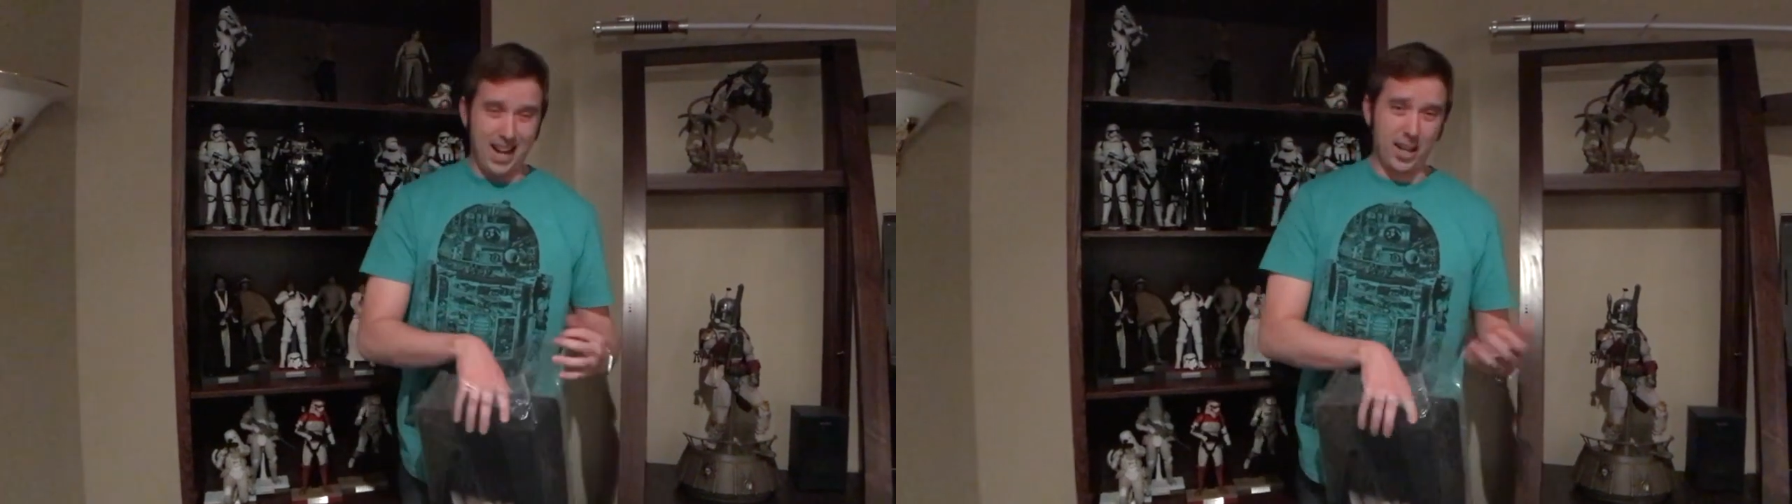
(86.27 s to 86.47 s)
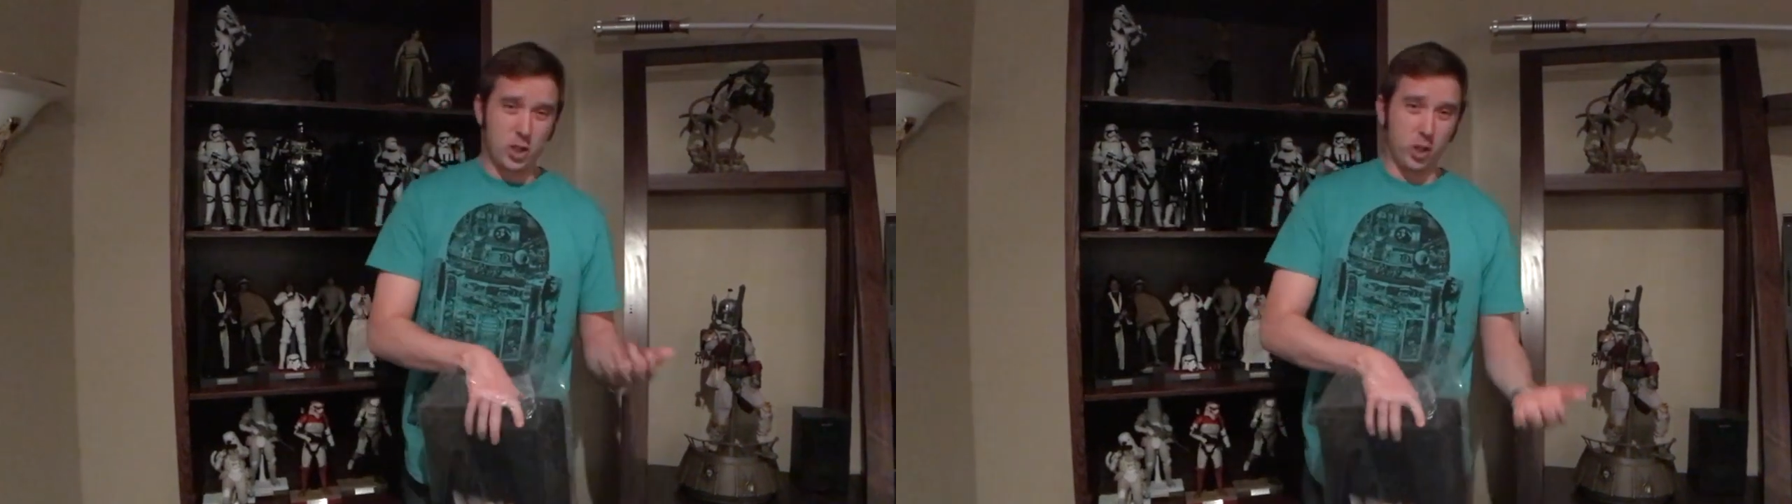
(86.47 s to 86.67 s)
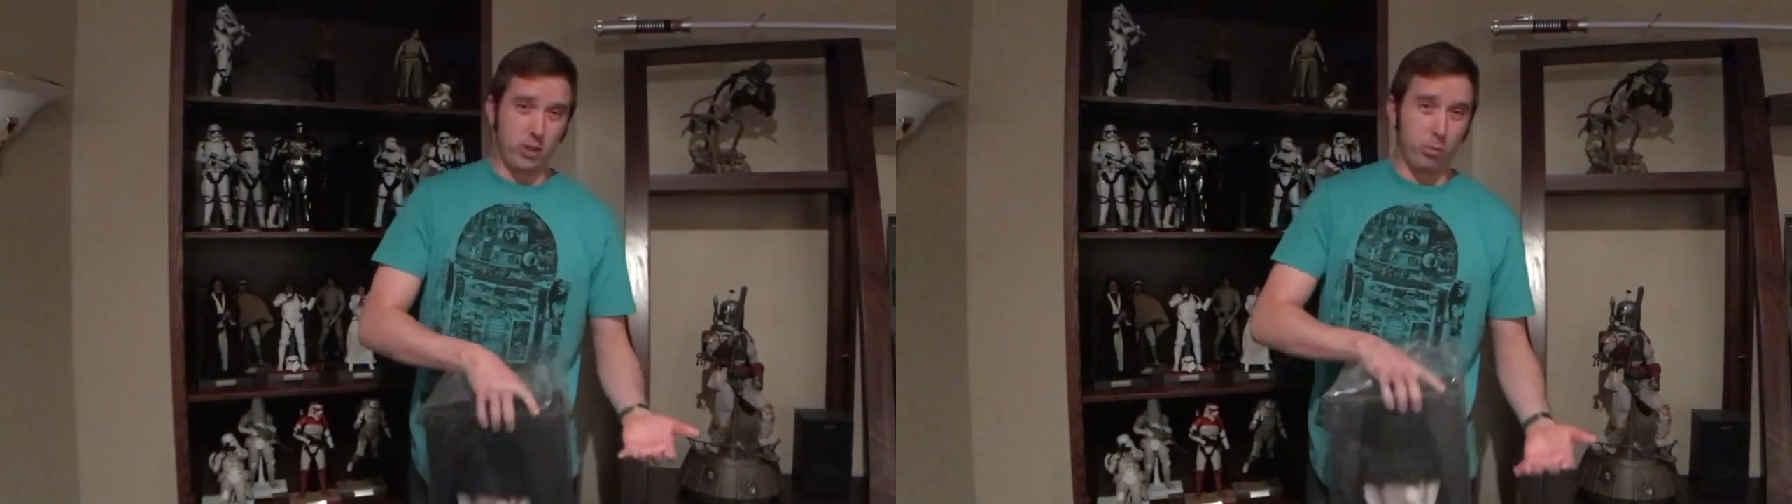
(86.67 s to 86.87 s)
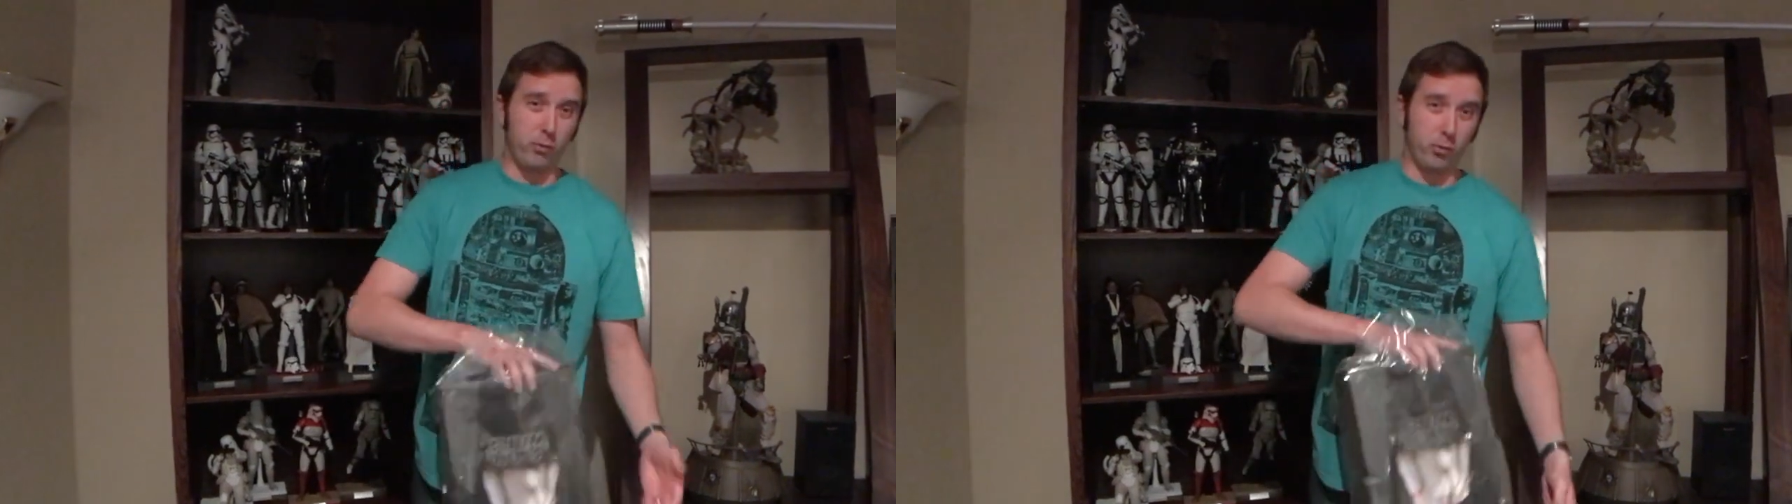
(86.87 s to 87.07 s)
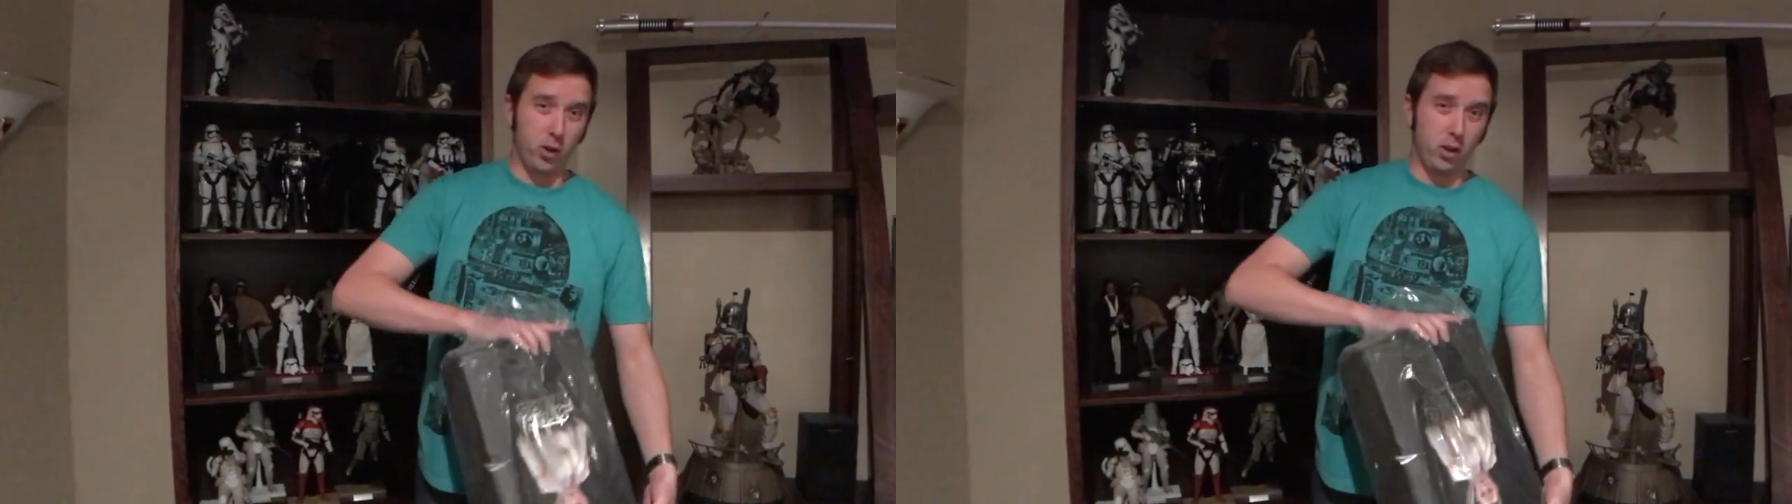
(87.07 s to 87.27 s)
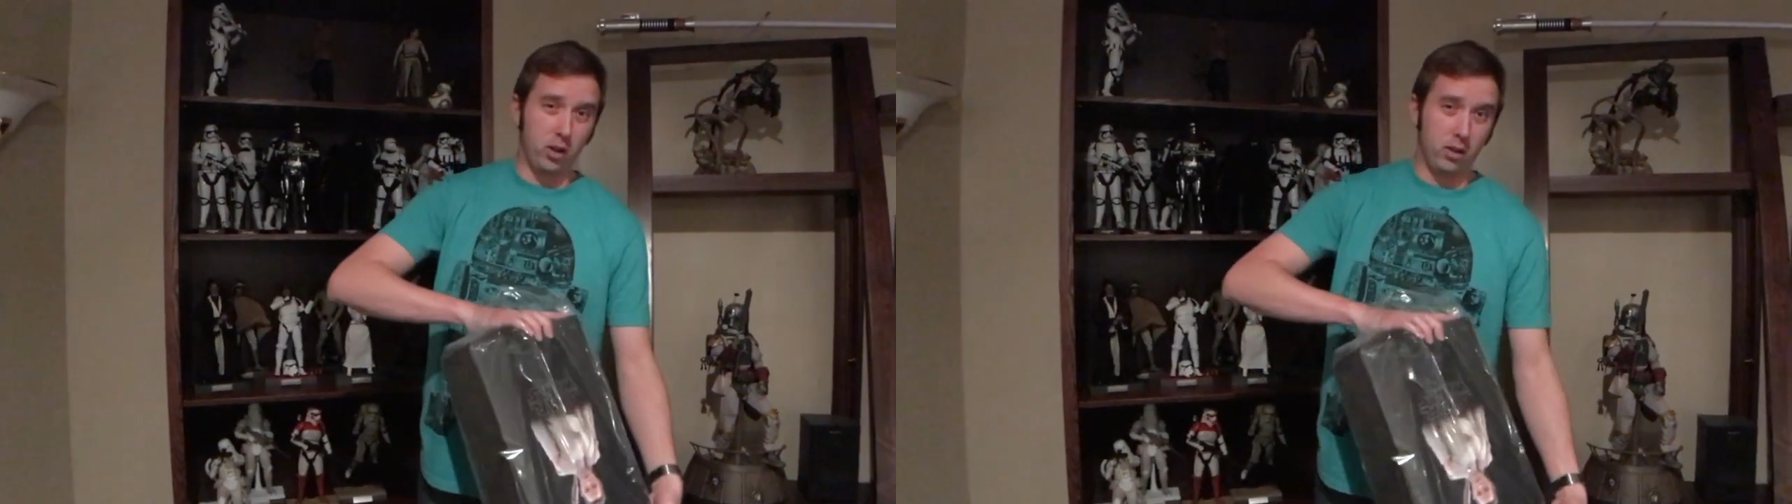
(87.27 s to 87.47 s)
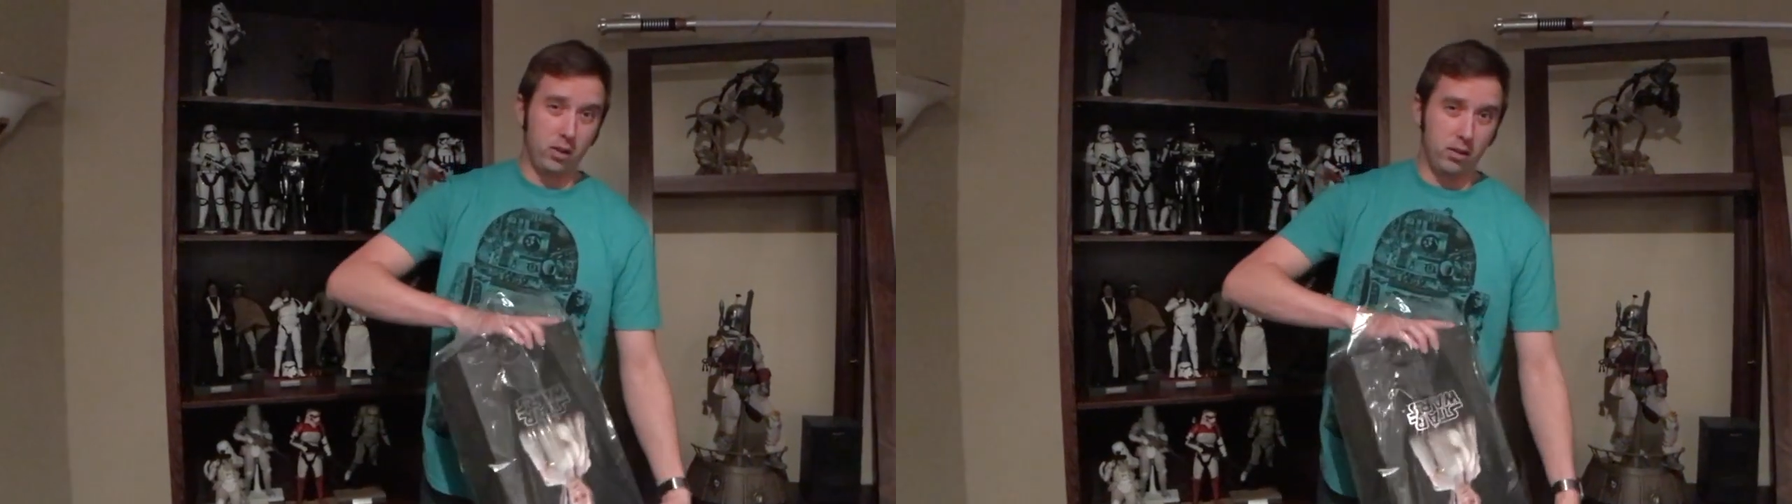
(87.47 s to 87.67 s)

I actually prefer